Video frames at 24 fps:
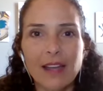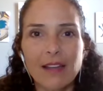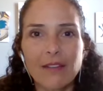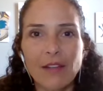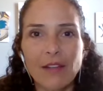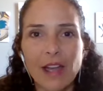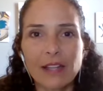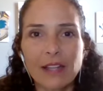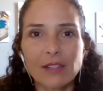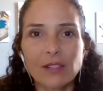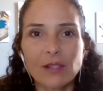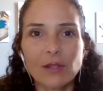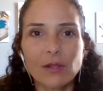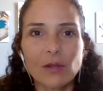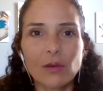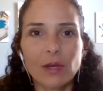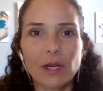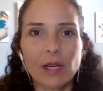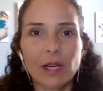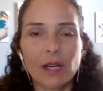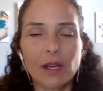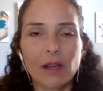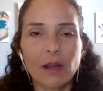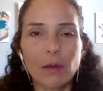I've had to
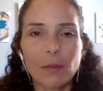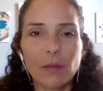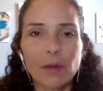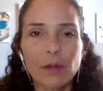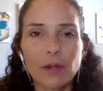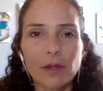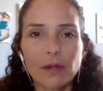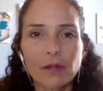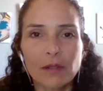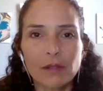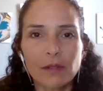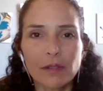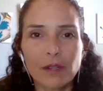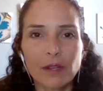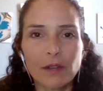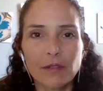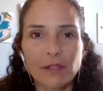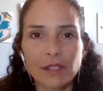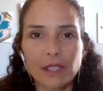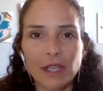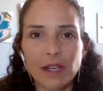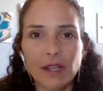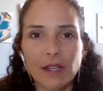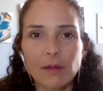do it a couple
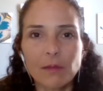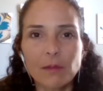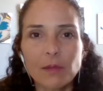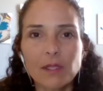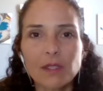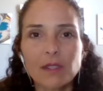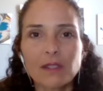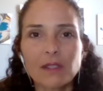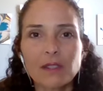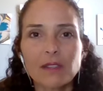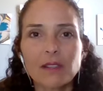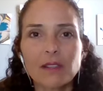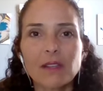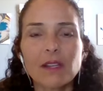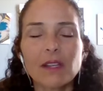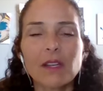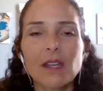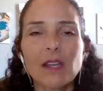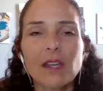of times